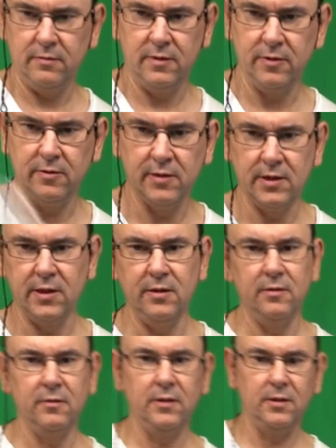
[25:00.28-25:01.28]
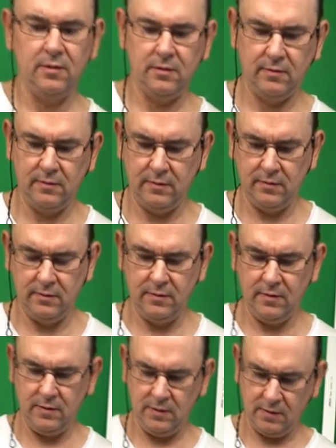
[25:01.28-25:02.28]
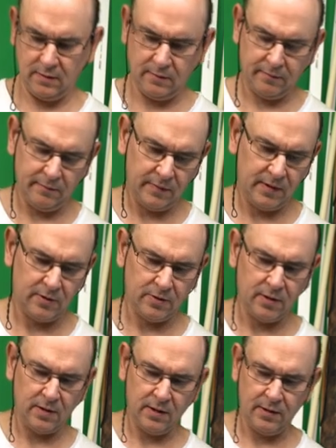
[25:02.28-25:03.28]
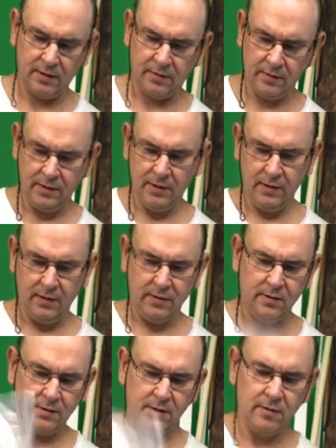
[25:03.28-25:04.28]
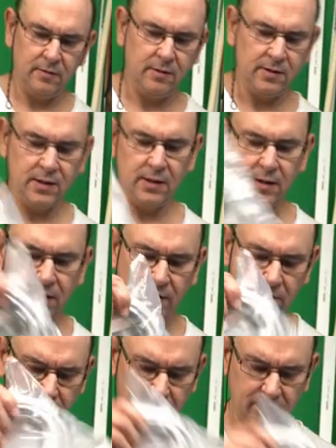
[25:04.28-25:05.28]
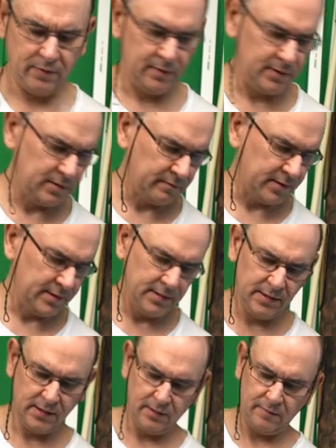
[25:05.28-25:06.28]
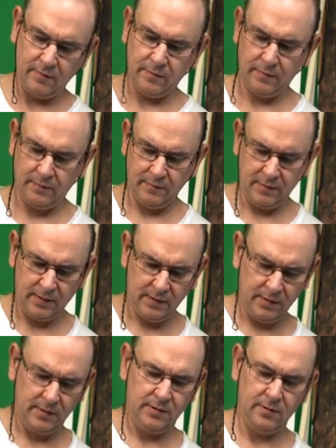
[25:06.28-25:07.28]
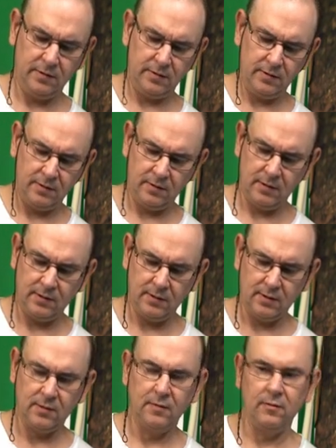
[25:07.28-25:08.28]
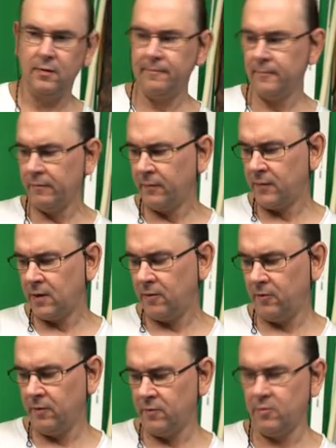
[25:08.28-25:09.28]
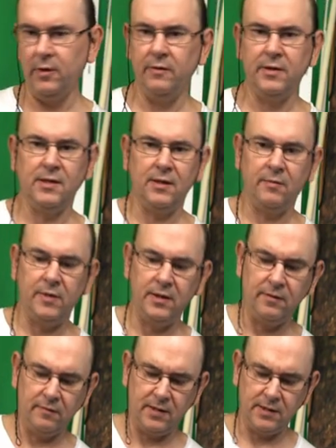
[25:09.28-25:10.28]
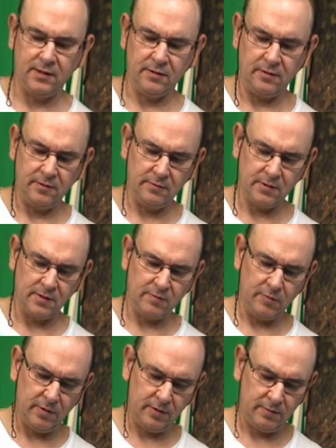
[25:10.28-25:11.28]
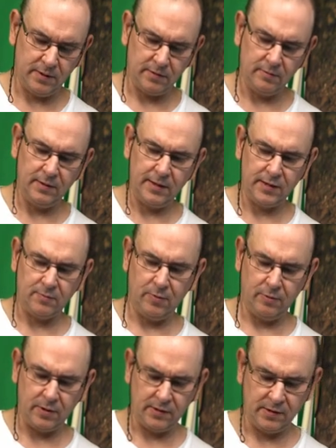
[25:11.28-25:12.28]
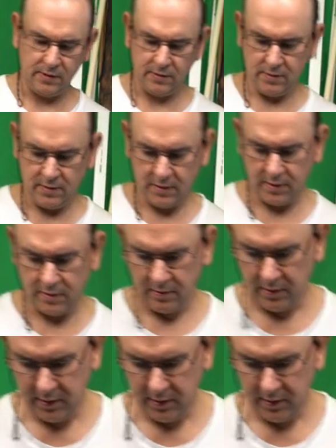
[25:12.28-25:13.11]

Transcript: to continue the the, um, the trunk line, and then you can take out all the devices in the room. So in the in the rooms where there isn't that many devices, I'm going to use the smaller ones with less ports, and then